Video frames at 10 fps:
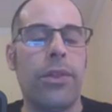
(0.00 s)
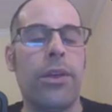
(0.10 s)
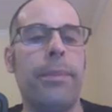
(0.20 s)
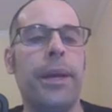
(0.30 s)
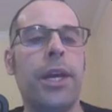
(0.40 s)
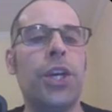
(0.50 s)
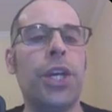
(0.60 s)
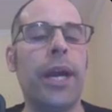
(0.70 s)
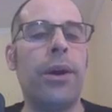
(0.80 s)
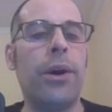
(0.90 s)
The biggest
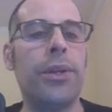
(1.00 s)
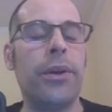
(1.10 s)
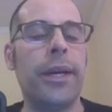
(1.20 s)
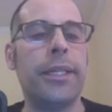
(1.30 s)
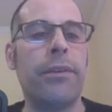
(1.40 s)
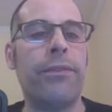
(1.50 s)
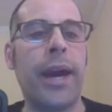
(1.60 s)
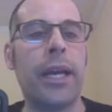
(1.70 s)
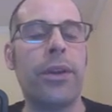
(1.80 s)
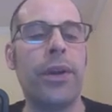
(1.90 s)
shareholder is the
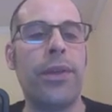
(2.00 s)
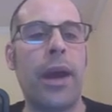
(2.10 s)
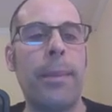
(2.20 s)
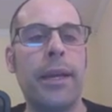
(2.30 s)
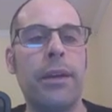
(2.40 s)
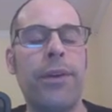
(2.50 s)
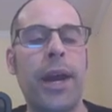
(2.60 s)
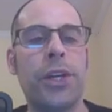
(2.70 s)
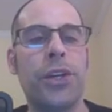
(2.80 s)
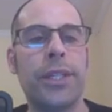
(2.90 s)
factory that
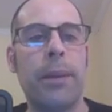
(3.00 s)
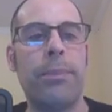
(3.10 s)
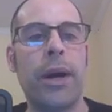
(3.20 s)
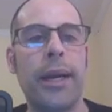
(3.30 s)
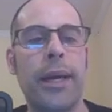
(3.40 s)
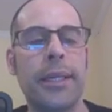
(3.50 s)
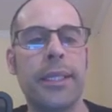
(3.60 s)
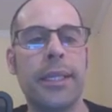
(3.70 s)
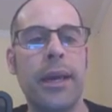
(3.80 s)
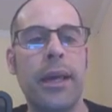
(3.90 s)
manufactures their
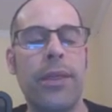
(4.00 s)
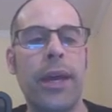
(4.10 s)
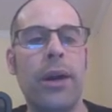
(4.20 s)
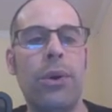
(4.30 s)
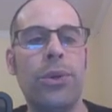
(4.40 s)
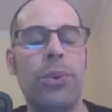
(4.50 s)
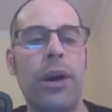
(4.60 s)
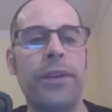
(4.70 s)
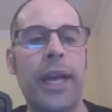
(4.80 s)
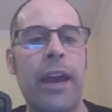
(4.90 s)
products. They own
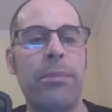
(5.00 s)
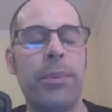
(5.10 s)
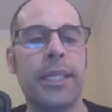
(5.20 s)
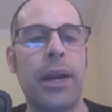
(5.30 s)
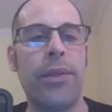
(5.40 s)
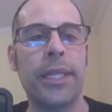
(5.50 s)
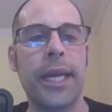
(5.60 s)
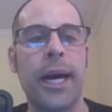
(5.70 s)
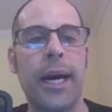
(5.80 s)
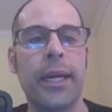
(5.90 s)
12.5% of the
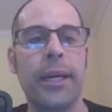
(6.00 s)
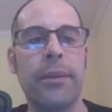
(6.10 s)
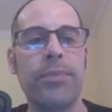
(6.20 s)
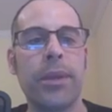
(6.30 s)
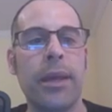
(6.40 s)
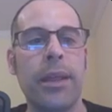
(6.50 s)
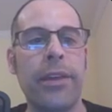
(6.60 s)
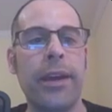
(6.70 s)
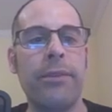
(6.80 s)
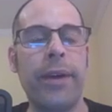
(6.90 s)
stock.
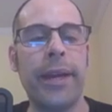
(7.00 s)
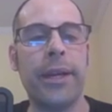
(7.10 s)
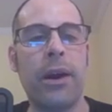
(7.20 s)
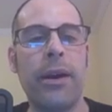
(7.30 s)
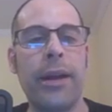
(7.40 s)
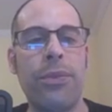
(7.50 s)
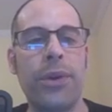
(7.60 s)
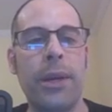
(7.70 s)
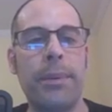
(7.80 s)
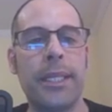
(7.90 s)
Then Vanguard at
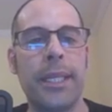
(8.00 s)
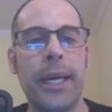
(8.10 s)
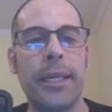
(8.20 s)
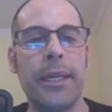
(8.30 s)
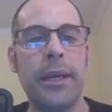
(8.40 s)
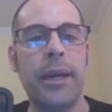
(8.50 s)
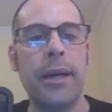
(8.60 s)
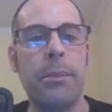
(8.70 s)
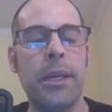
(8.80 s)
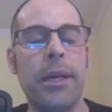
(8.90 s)
3%,
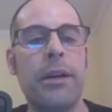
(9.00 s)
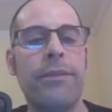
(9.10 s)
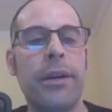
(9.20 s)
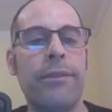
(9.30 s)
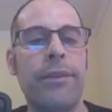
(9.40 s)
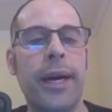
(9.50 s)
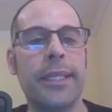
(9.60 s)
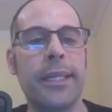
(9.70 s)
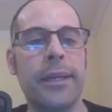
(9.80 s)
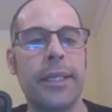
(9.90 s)
Minerva
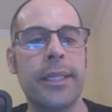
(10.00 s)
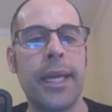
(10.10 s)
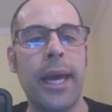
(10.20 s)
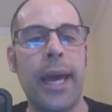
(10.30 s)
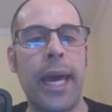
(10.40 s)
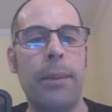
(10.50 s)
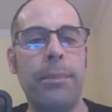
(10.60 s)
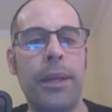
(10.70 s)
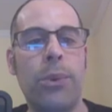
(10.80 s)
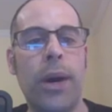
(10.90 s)
Advisors,
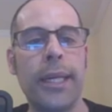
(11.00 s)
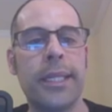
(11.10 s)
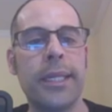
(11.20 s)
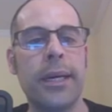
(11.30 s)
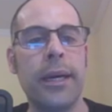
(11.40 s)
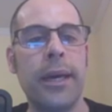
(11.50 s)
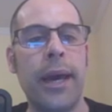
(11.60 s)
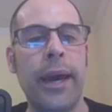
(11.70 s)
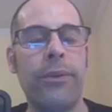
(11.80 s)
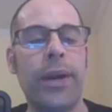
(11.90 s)
Hamblin Watsa
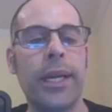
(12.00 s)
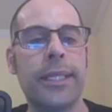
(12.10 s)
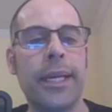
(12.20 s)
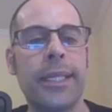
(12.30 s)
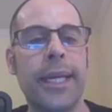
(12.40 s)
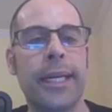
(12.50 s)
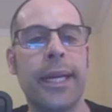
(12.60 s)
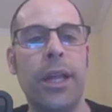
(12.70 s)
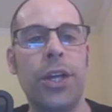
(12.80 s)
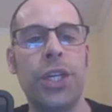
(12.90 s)
and Renaissance
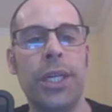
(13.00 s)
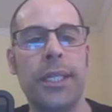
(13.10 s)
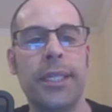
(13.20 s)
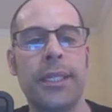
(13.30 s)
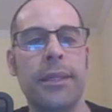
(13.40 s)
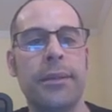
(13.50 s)
Technologies.